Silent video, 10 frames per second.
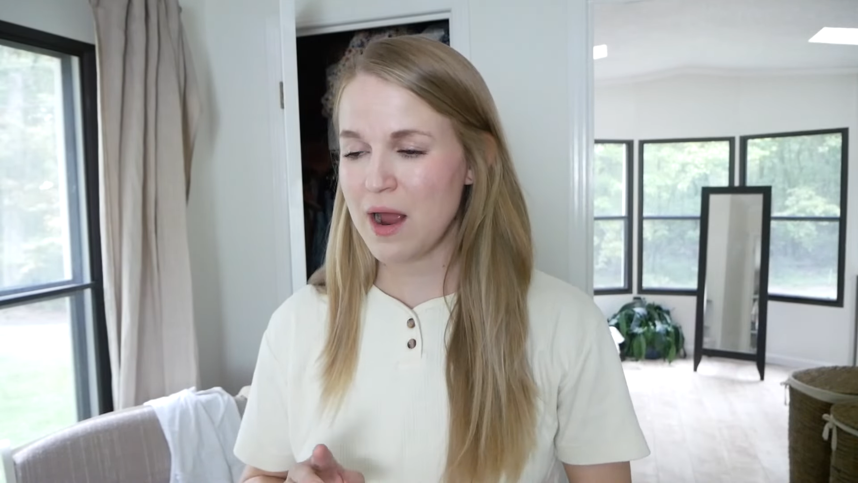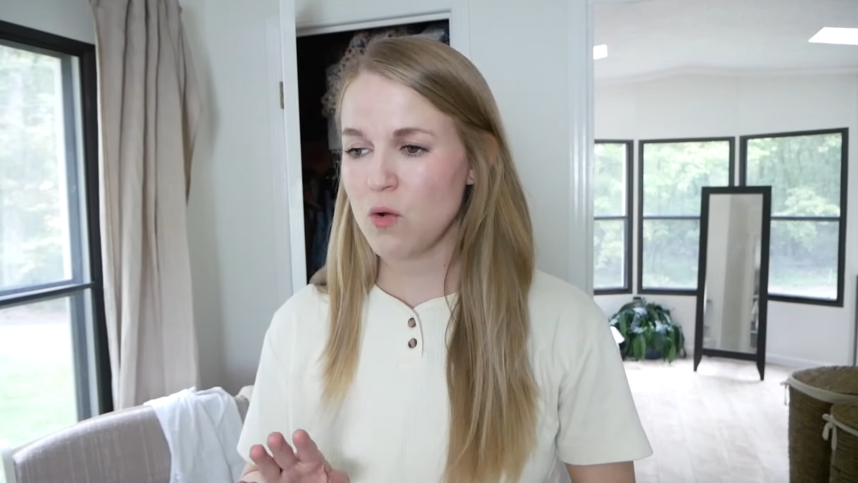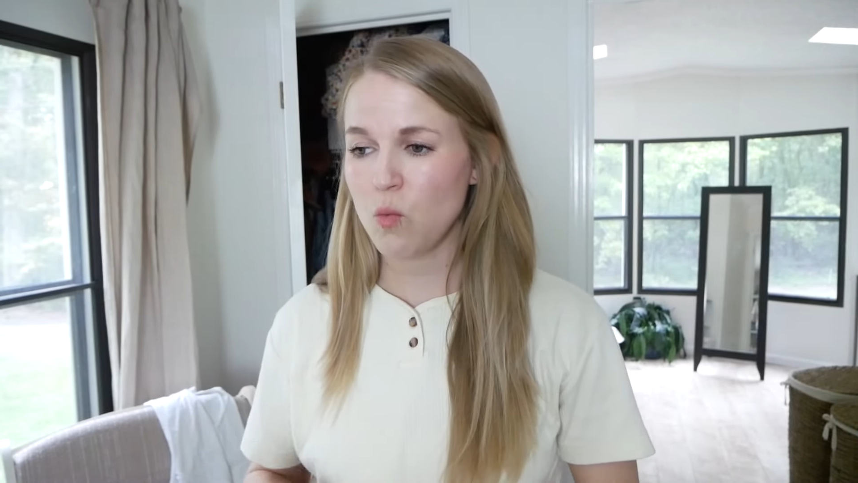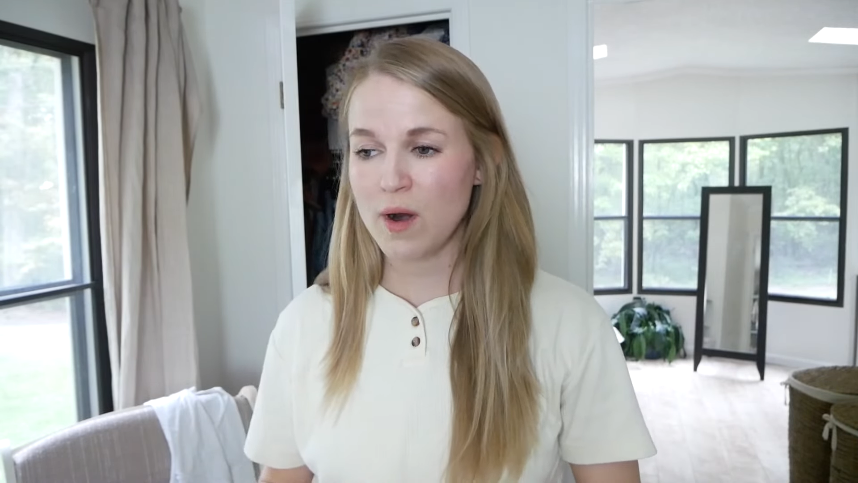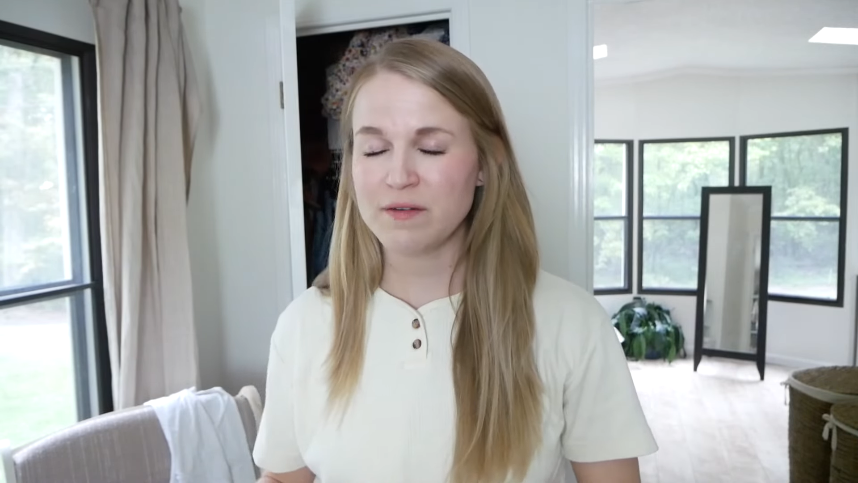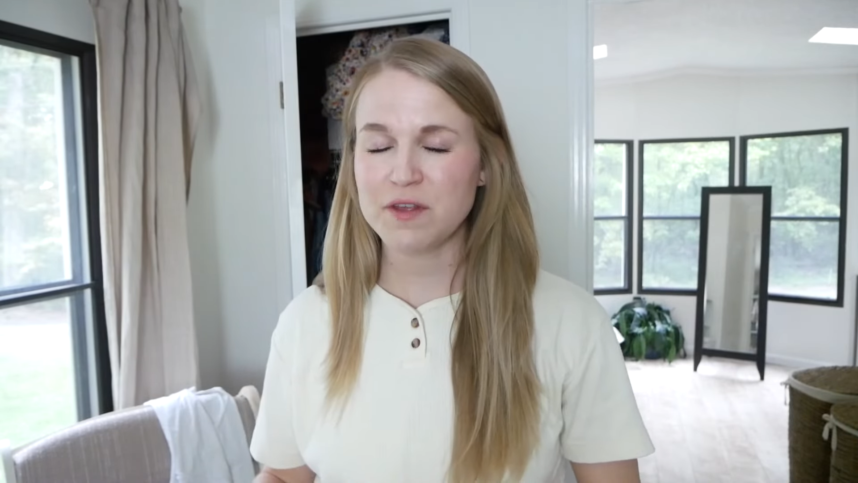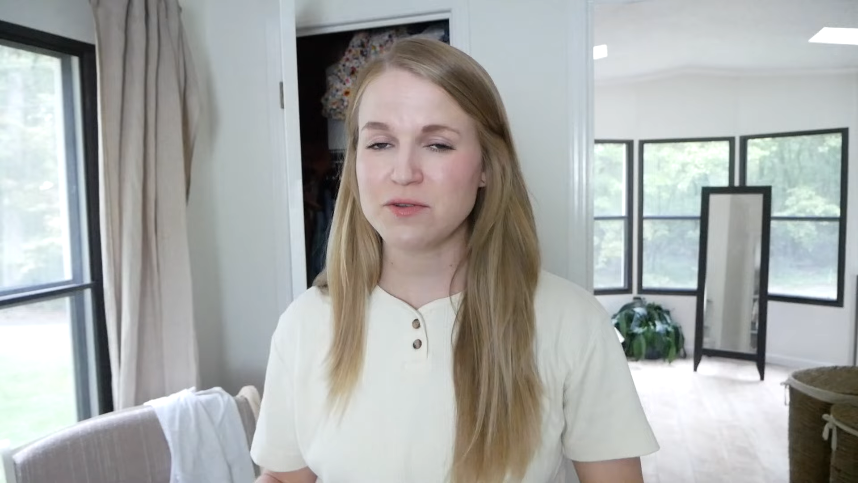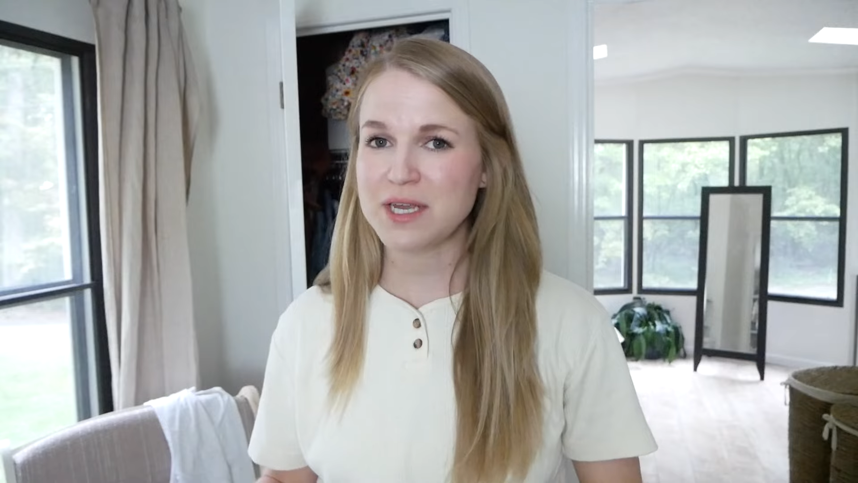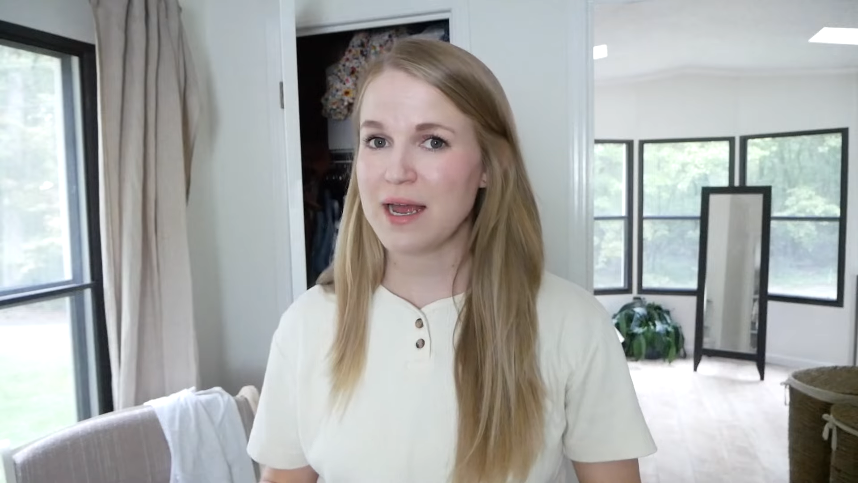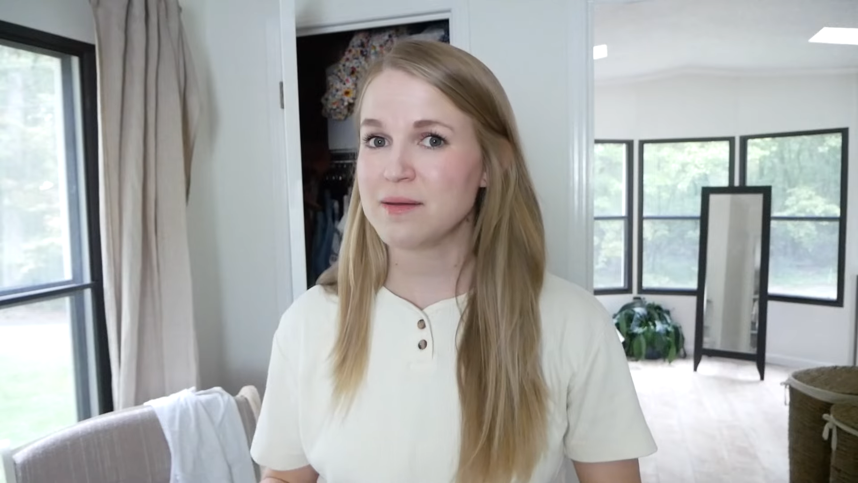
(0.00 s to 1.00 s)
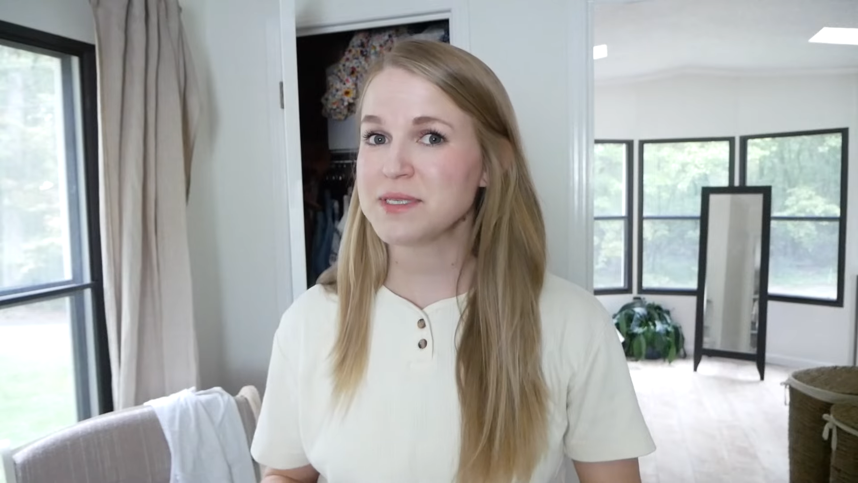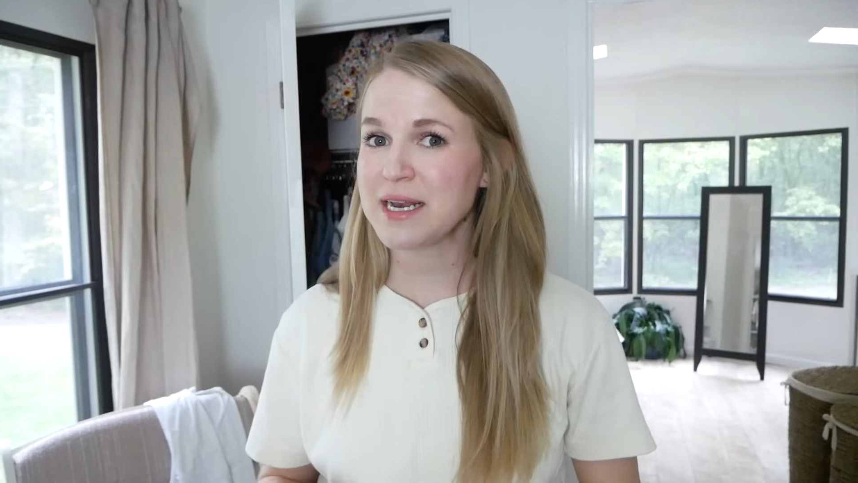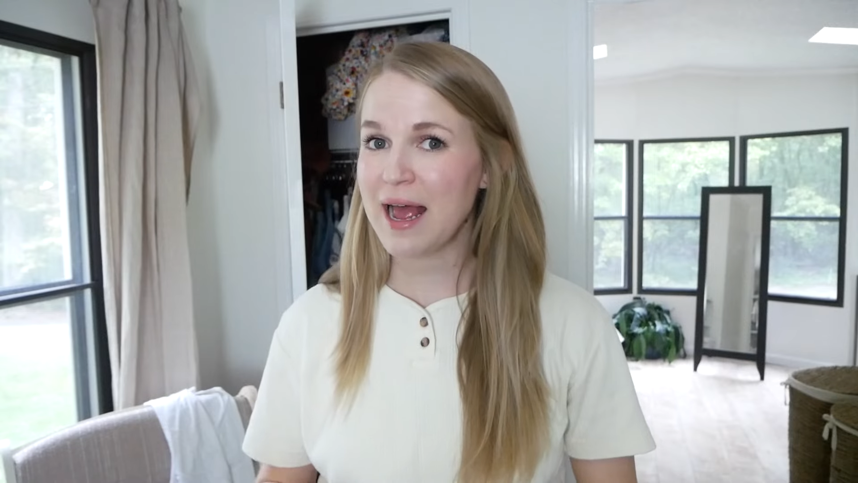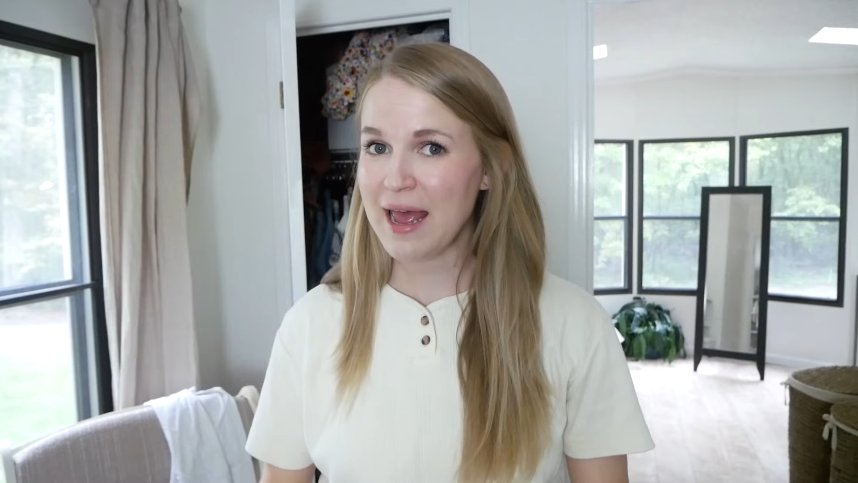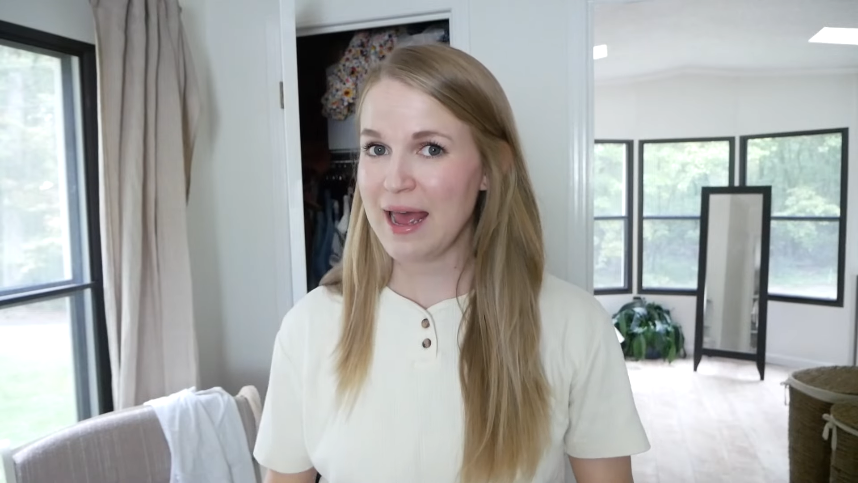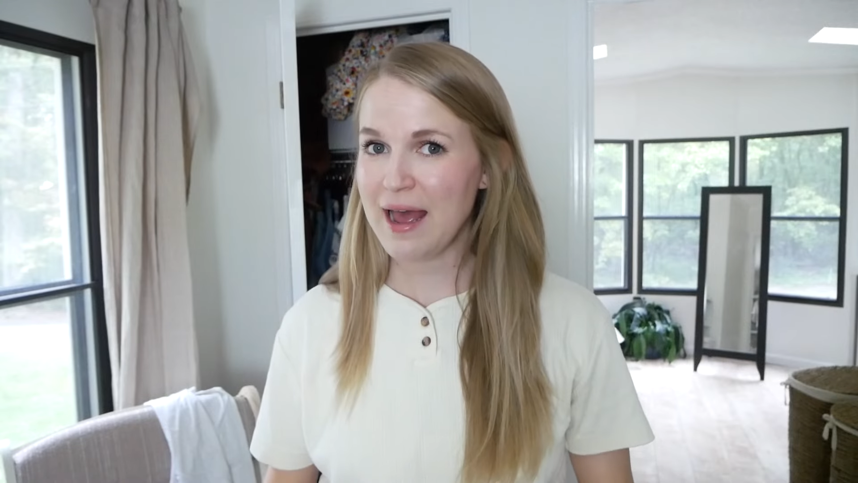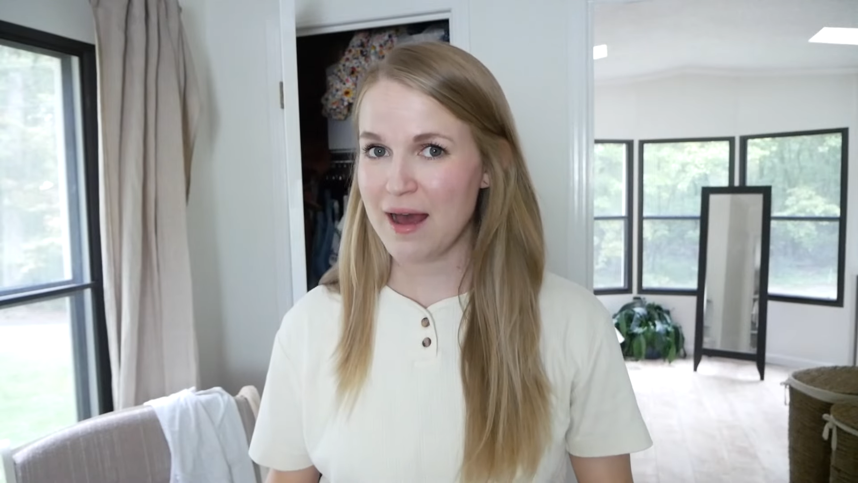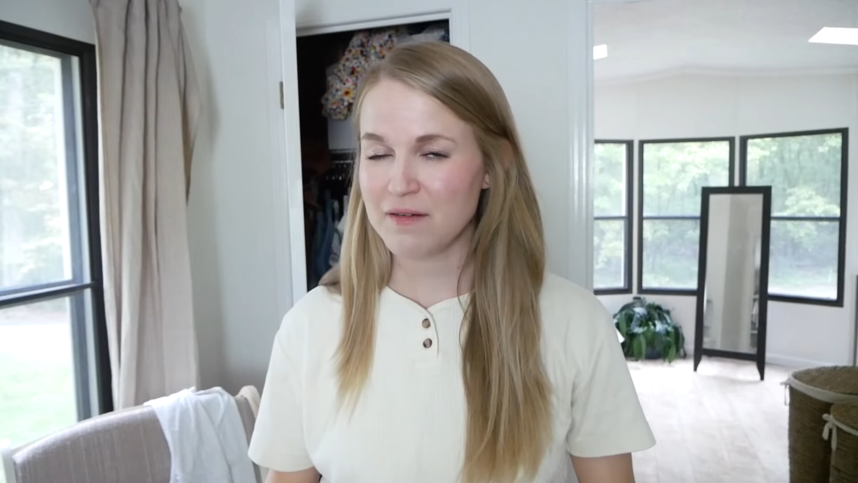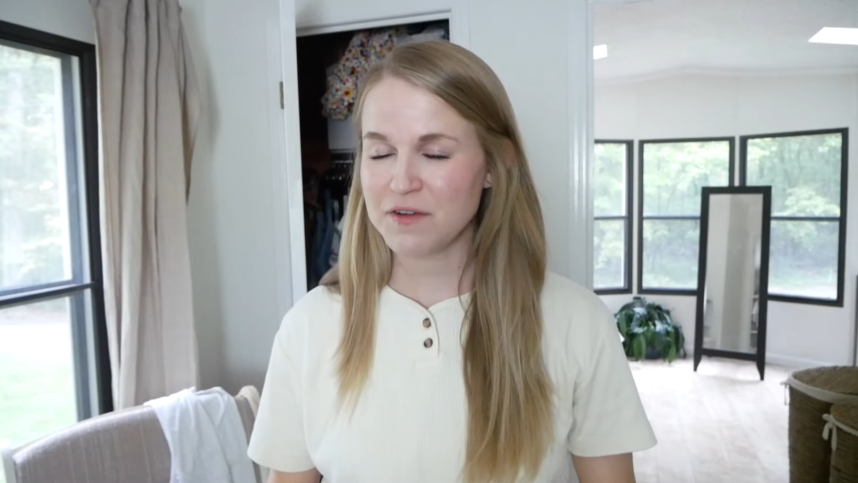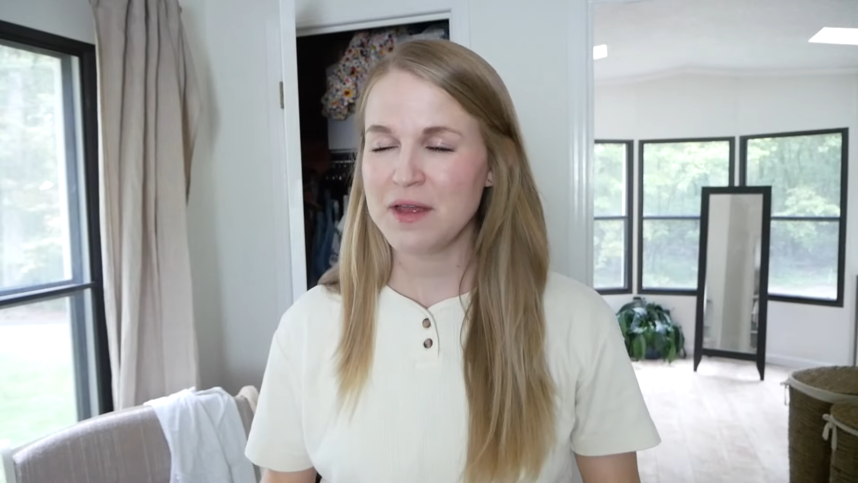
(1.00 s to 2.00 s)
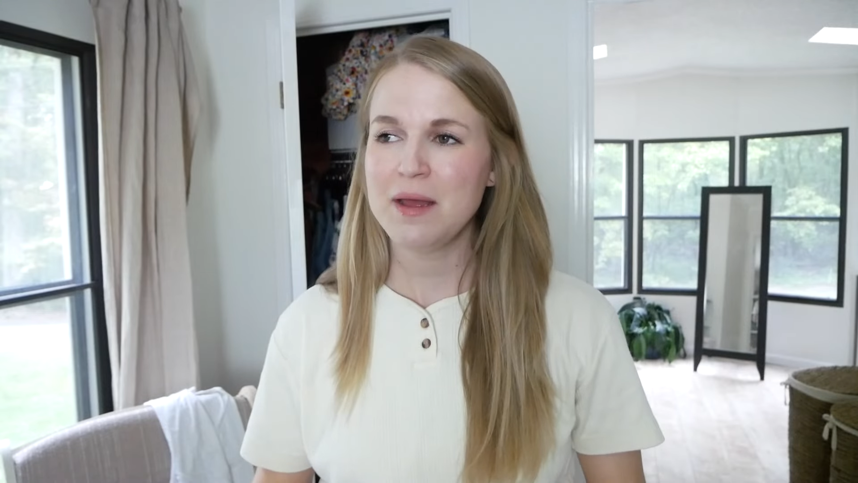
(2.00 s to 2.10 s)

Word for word: out one of those items, and I have.